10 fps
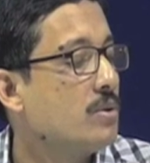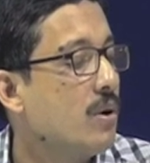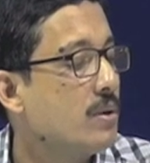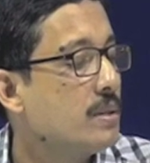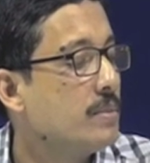
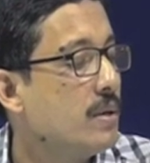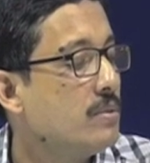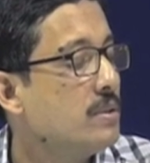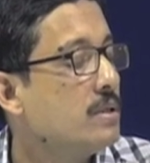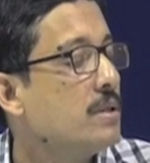talked
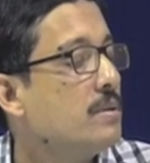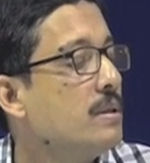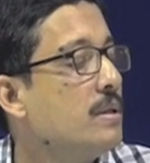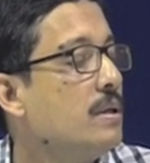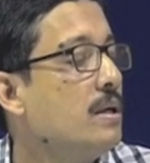about a
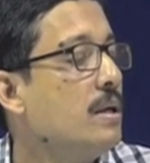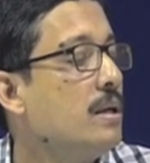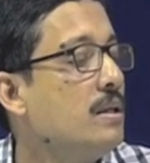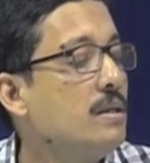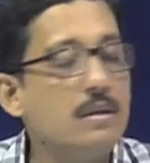
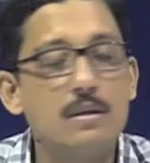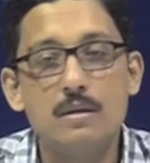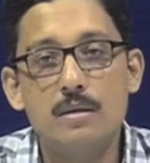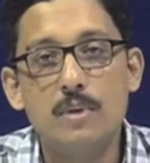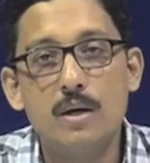
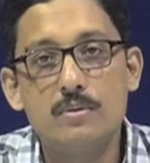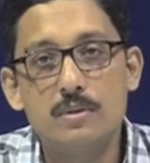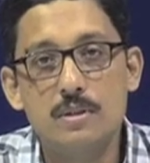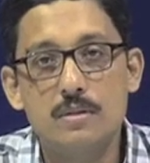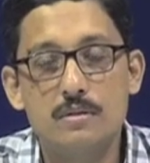little
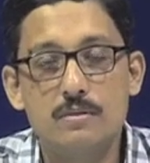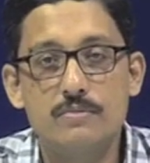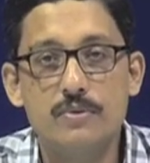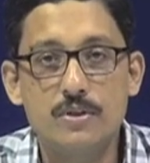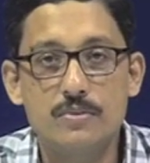about this
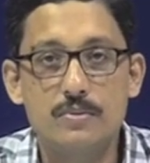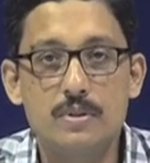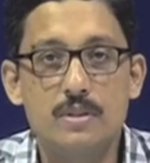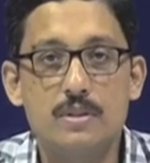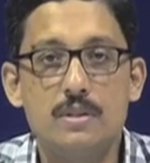
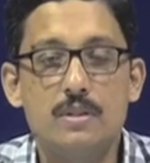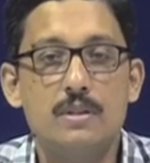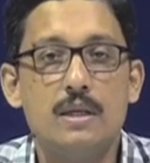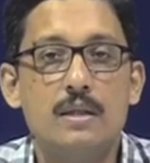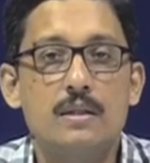phosphorescence. This
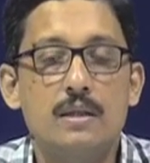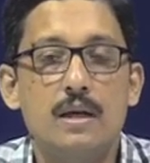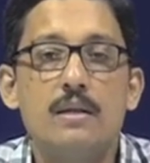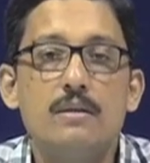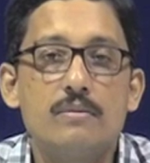is another
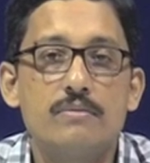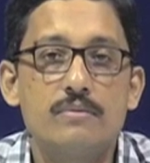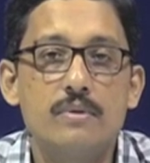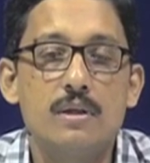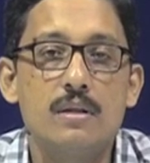kind of
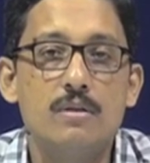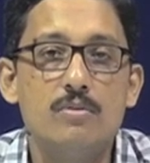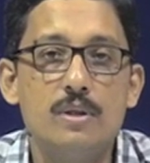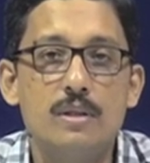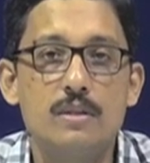
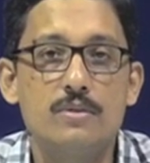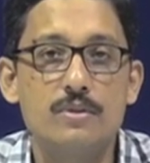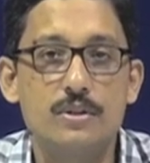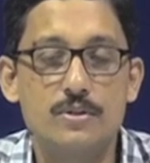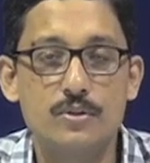luminescence
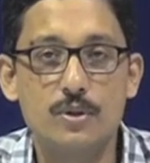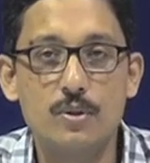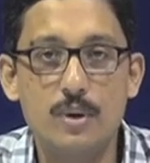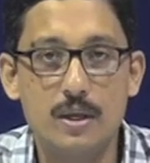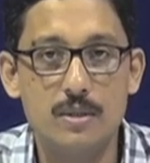which is
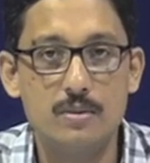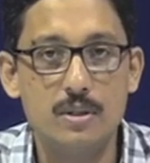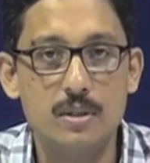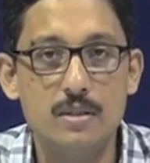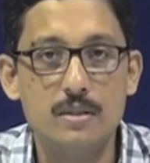slower
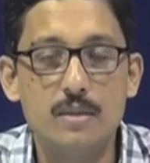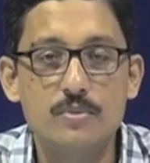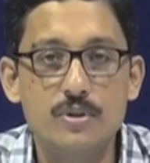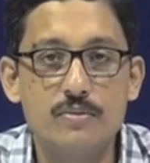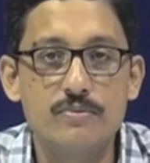in
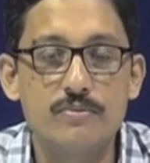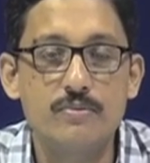terms of